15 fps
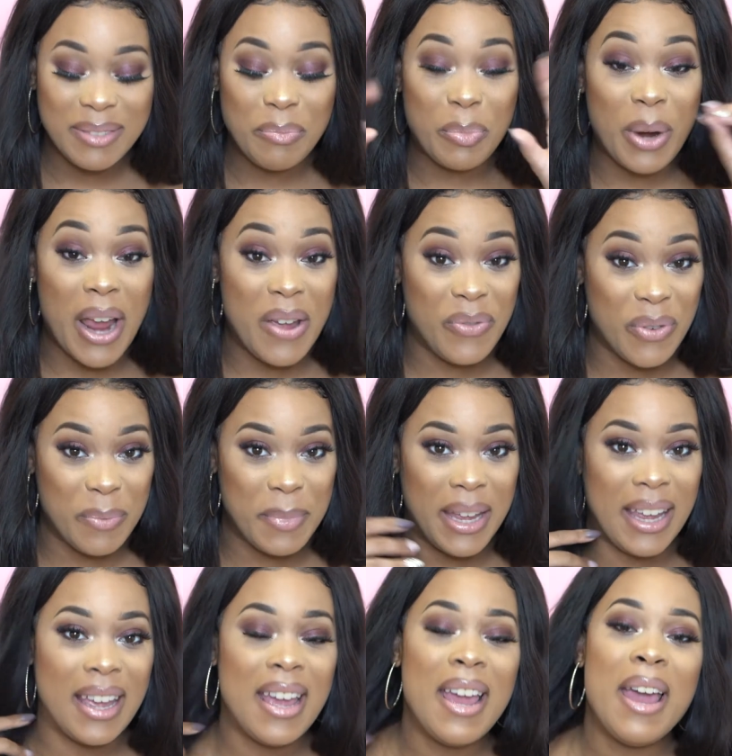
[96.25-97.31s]
right for
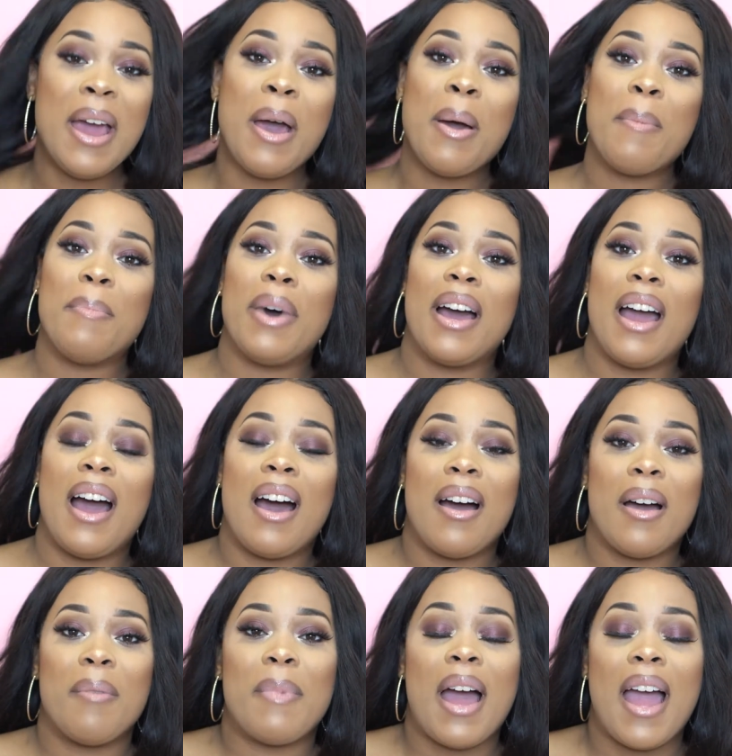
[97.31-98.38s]
me. But
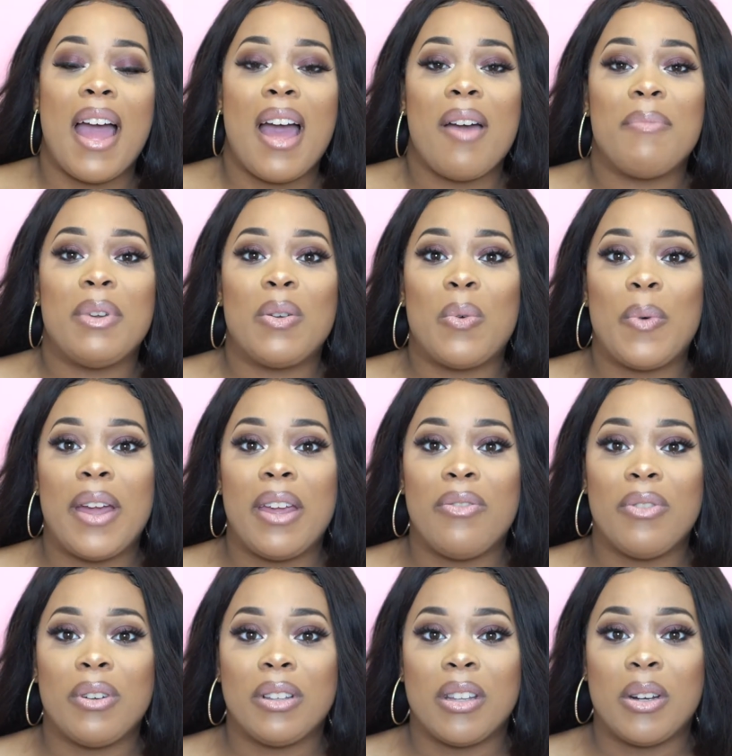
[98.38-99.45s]
I have been away
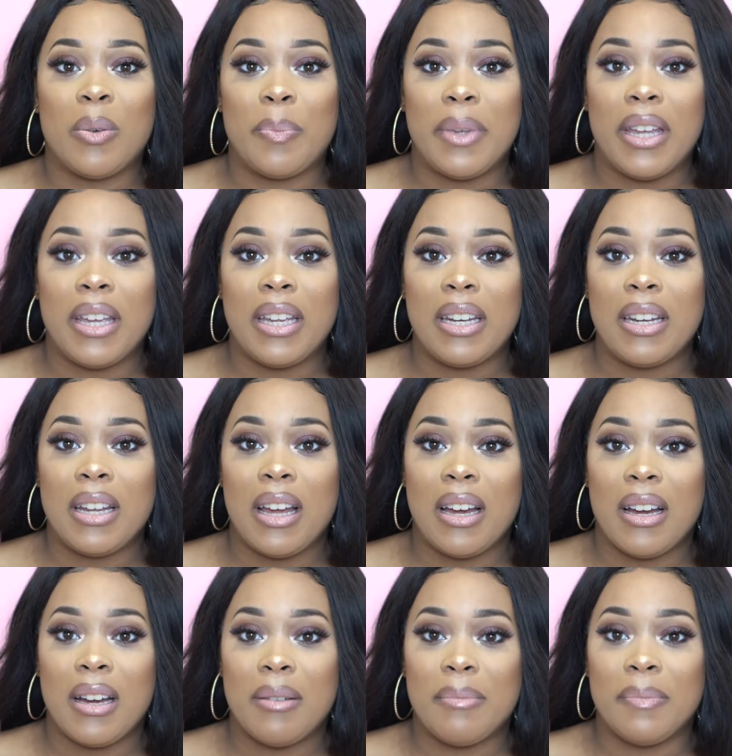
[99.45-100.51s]
for a little bit.
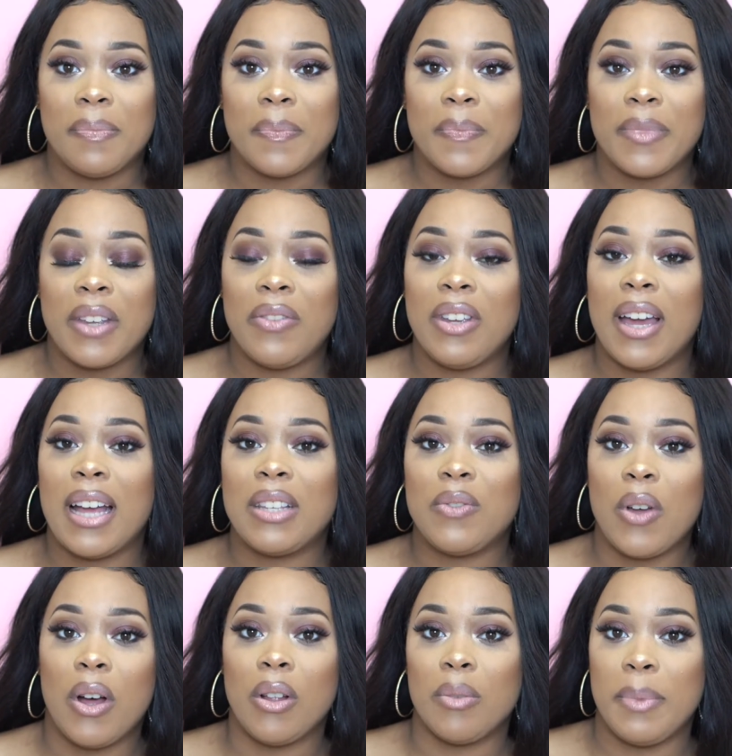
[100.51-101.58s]
If you guys
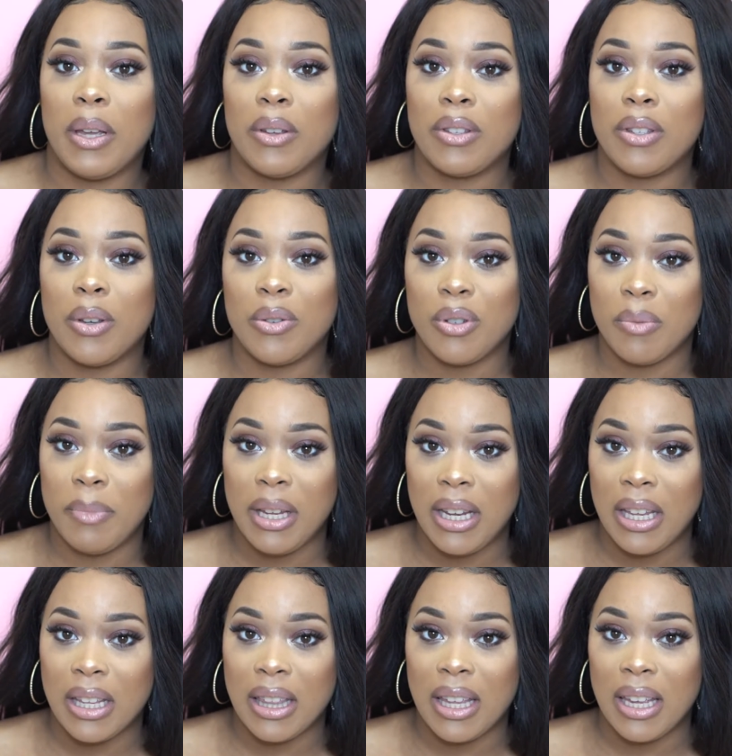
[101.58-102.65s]
follow me on social
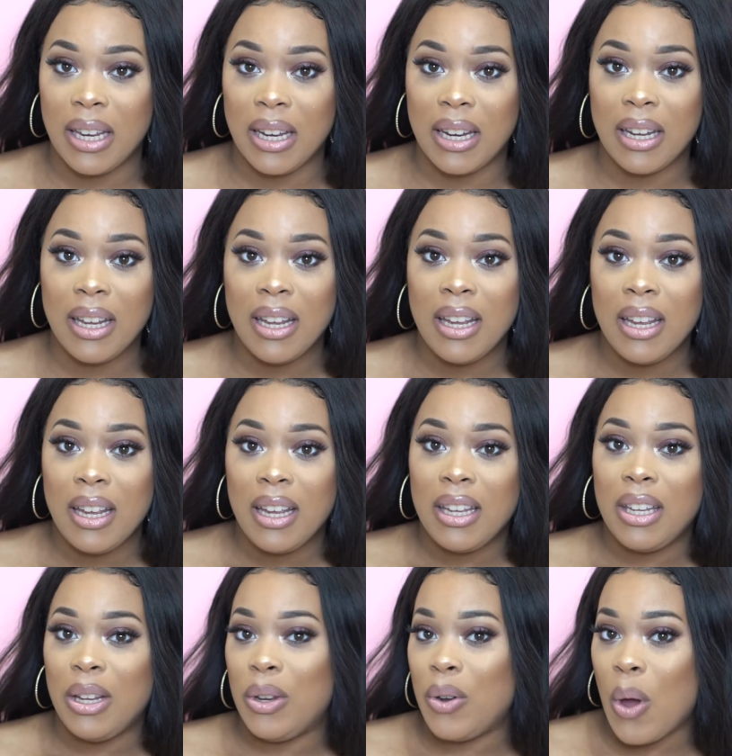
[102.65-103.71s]
media, then
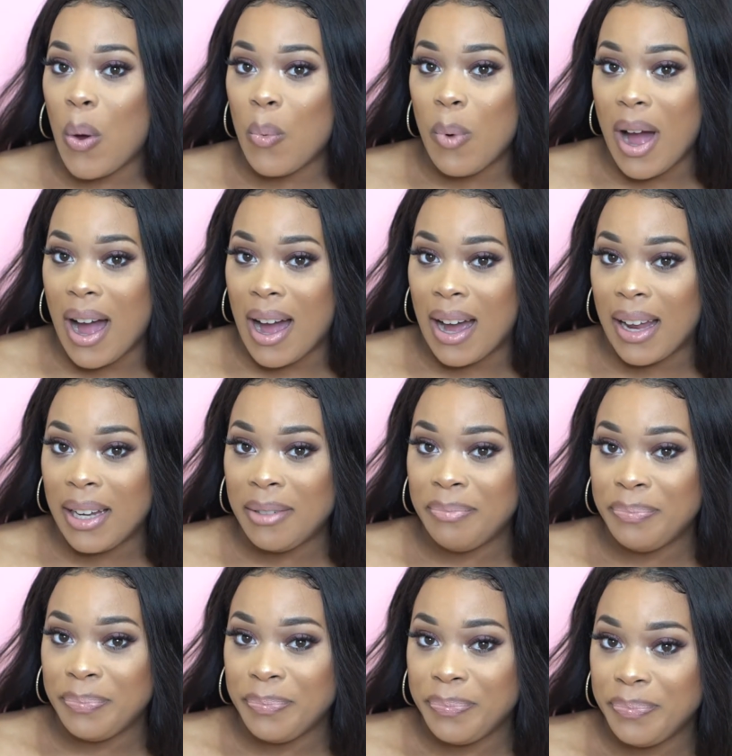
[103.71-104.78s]
you know
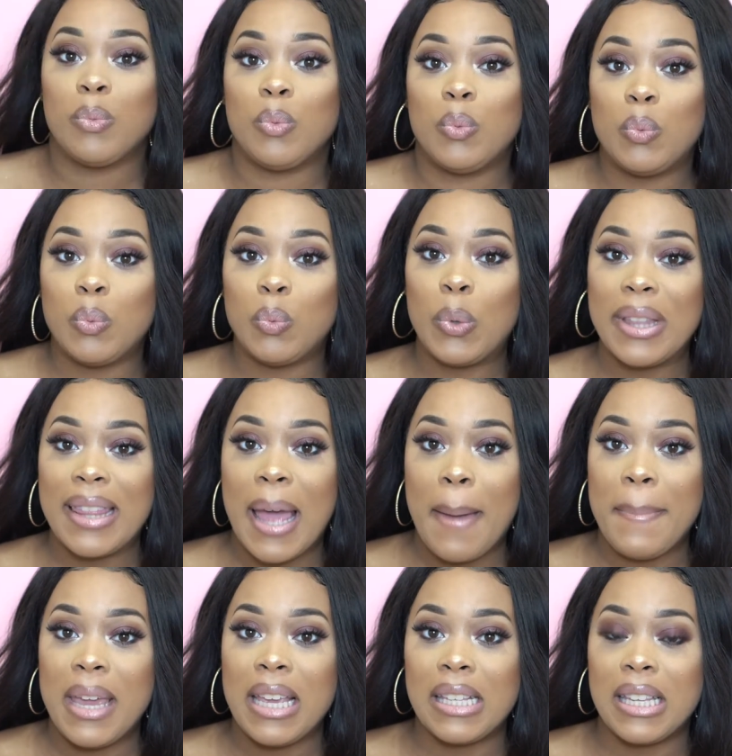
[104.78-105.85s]
why. With
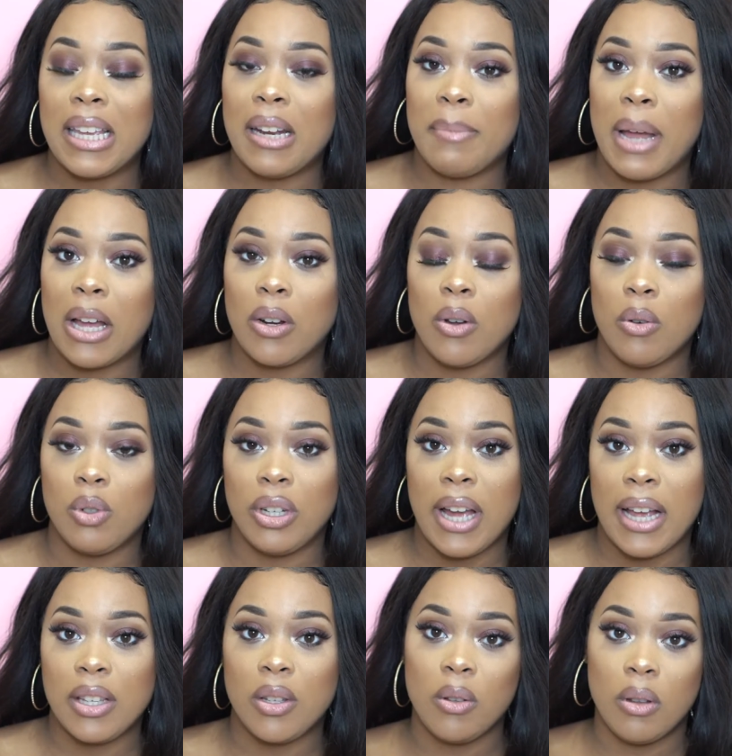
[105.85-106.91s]
that being said, I'm not going to hold you
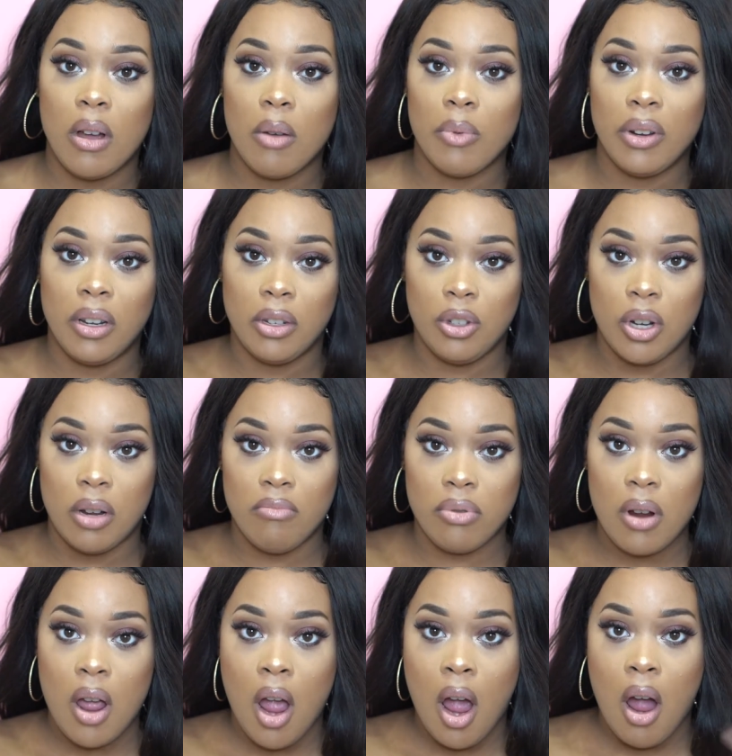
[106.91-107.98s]
guys too long. I'm going to jump
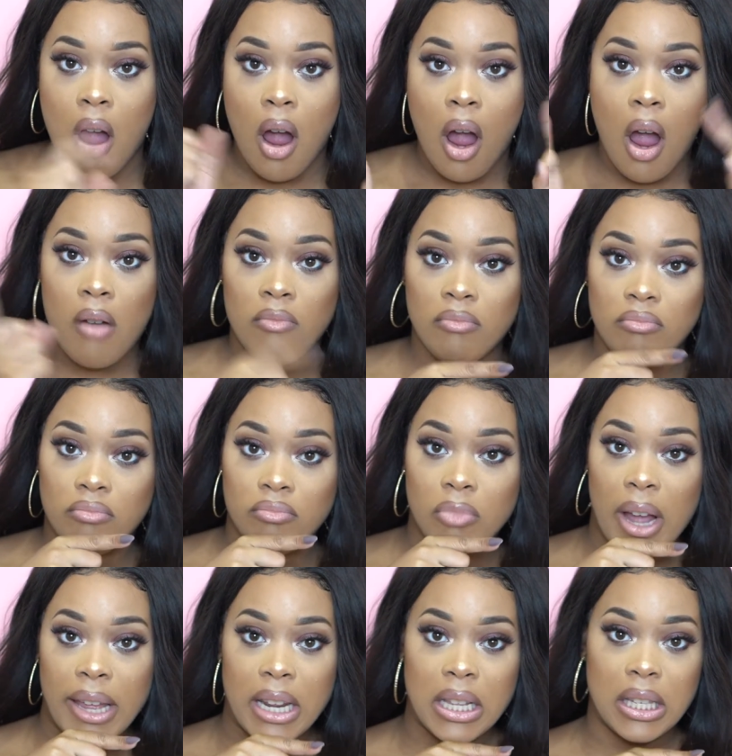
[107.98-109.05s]

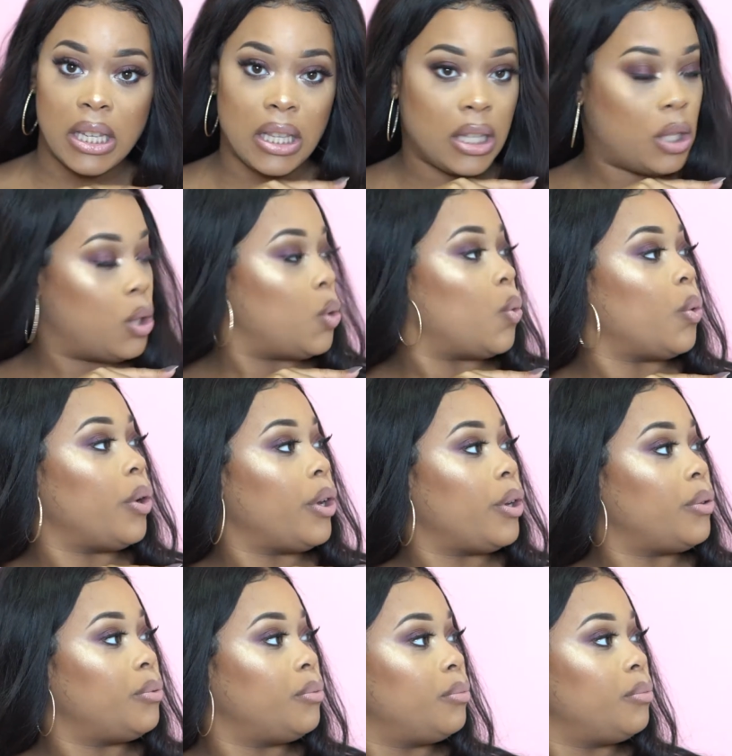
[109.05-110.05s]
right into the tutorial.